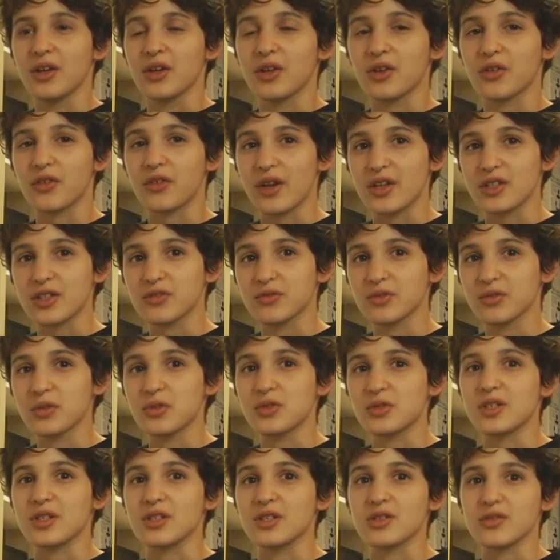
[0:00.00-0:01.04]

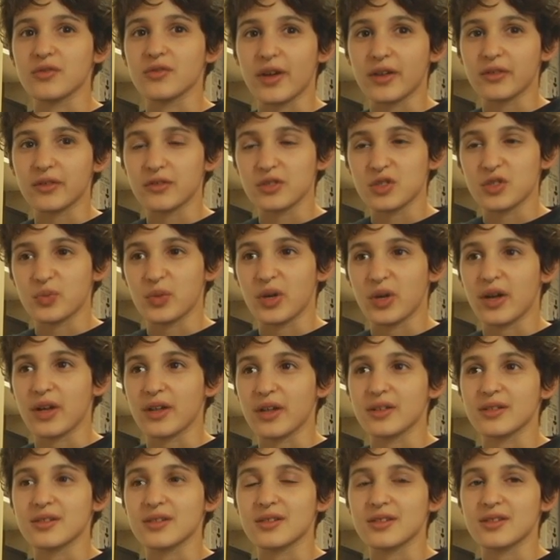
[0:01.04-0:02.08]
grassroots and direct
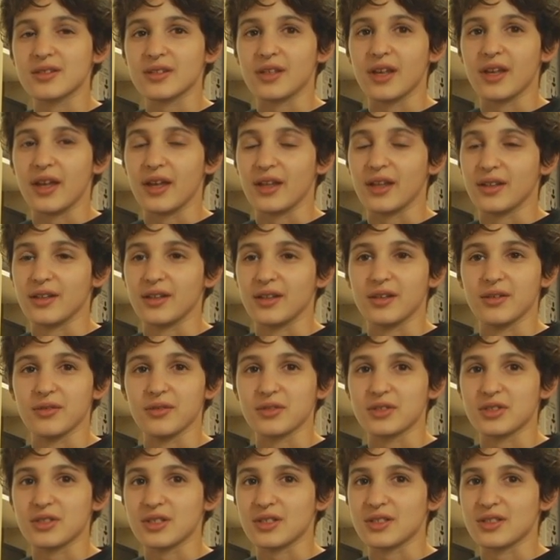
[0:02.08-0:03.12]
response, and it
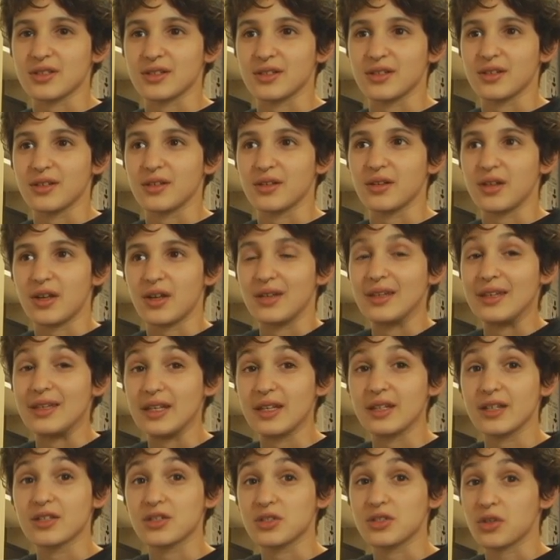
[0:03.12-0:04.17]
was just a
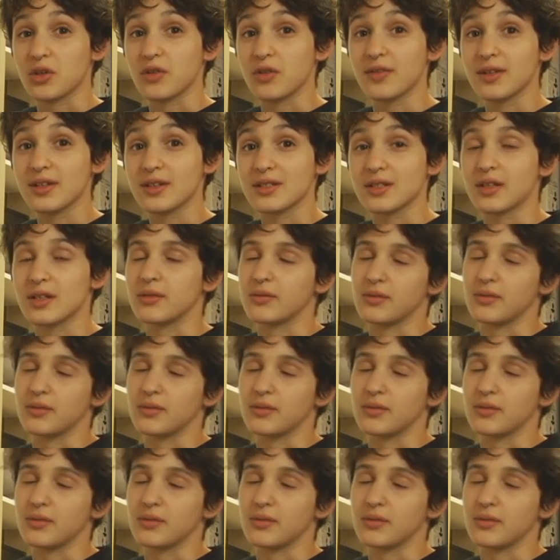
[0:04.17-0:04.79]
needed service.